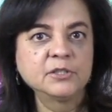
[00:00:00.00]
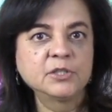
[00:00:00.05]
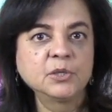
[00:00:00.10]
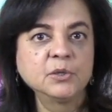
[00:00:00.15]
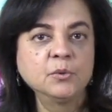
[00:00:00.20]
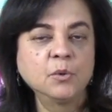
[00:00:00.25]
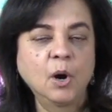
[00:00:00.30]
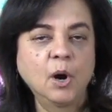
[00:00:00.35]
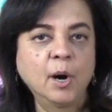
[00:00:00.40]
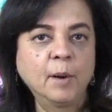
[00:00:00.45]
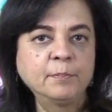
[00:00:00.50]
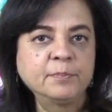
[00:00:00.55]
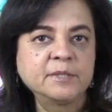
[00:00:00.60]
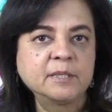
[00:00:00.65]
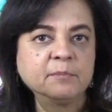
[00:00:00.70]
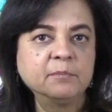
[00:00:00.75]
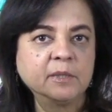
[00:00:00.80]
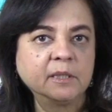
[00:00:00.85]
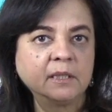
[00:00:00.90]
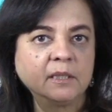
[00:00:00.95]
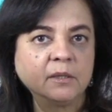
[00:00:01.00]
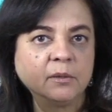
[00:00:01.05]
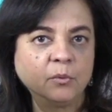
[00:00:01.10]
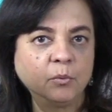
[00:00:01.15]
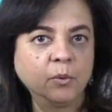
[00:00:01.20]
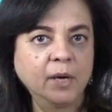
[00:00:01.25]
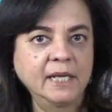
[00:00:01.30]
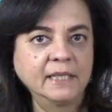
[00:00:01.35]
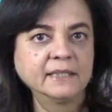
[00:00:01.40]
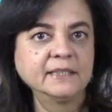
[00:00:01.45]
to Optimal
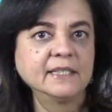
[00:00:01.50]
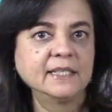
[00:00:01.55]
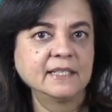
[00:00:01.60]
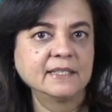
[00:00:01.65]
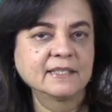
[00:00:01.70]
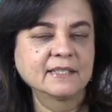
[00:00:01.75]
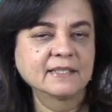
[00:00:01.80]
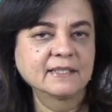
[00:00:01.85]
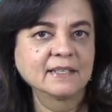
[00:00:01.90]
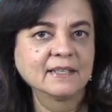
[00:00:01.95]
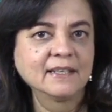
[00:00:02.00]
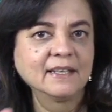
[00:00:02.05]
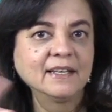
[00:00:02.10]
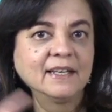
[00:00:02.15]
Wellness.